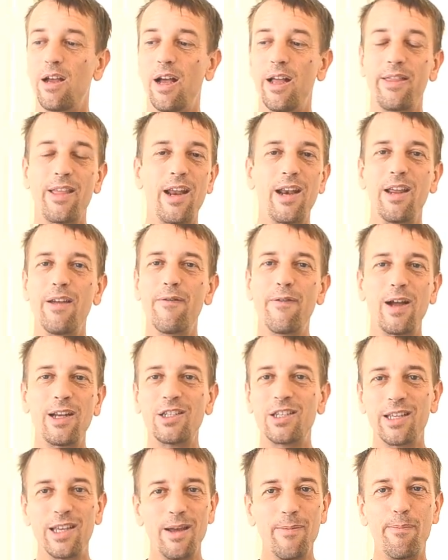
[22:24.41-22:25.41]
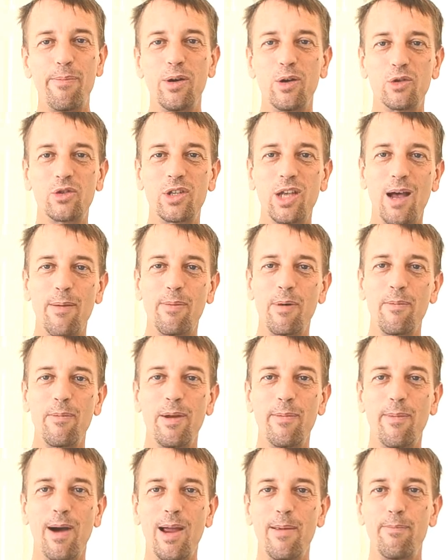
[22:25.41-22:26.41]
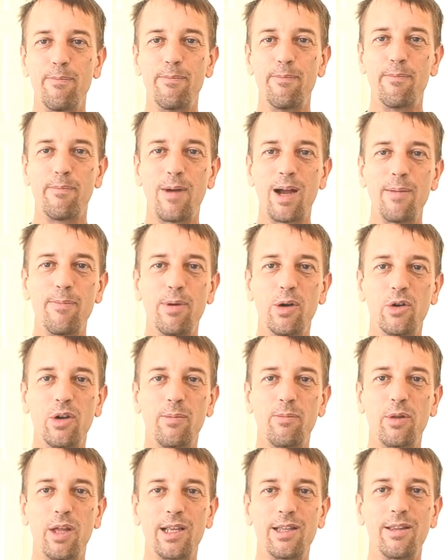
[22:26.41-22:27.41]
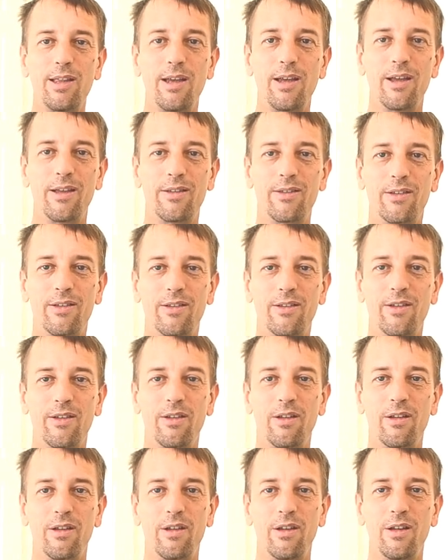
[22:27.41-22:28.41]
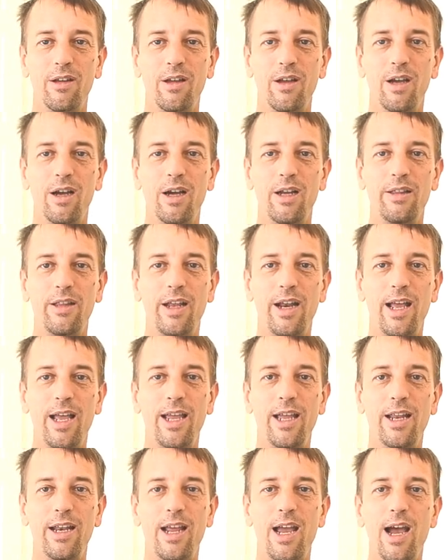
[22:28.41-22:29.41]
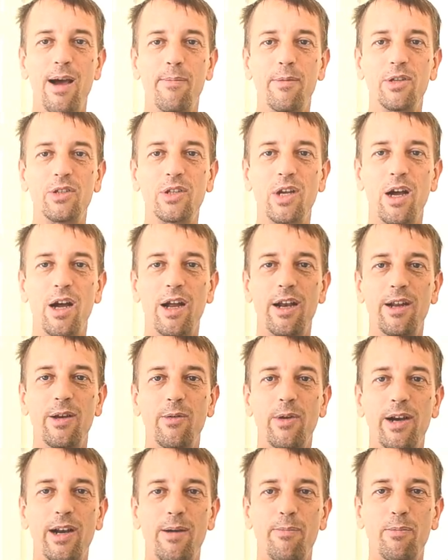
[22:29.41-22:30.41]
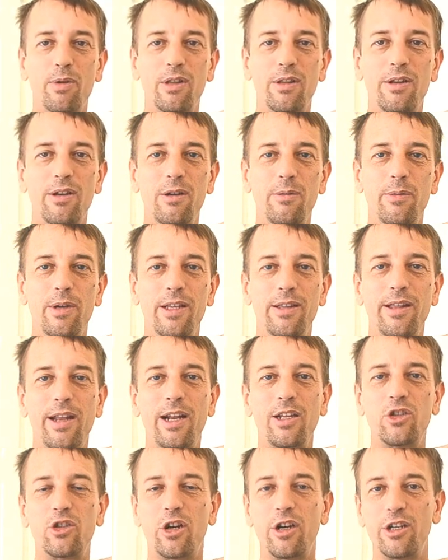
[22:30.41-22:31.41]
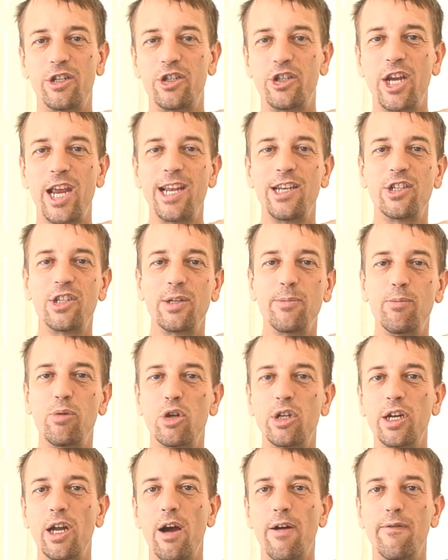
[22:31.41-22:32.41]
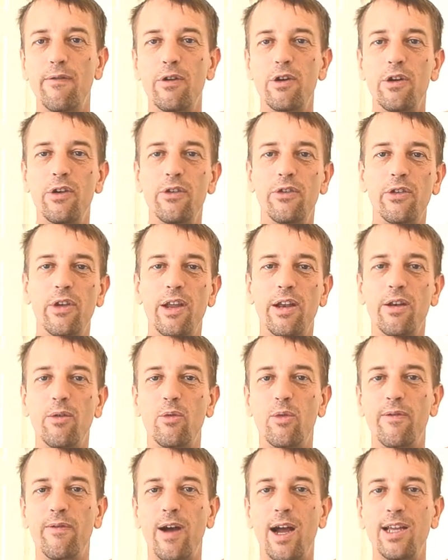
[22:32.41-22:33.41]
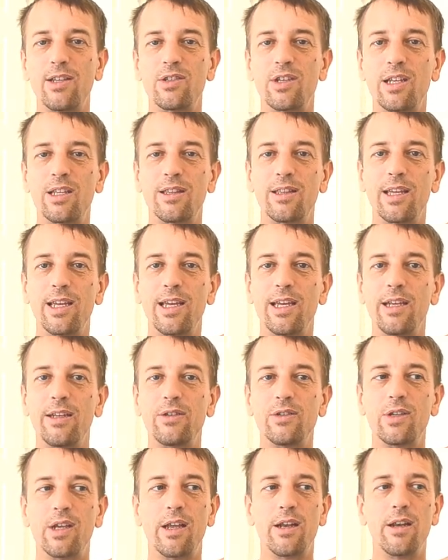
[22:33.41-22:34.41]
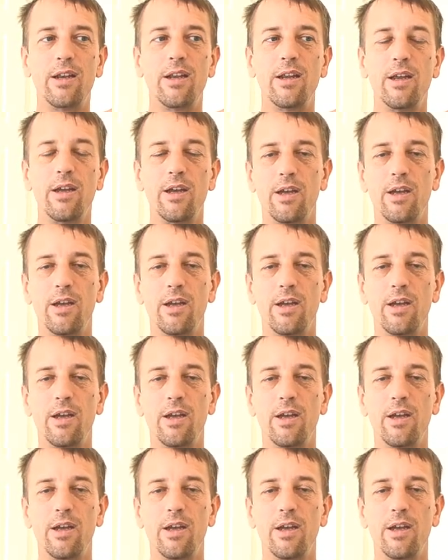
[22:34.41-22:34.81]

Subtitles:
And then eventually it builds up. I mean, mine built up like this. And then I hit Amazon, it went up a little bit, then I started changing book covers and revising things and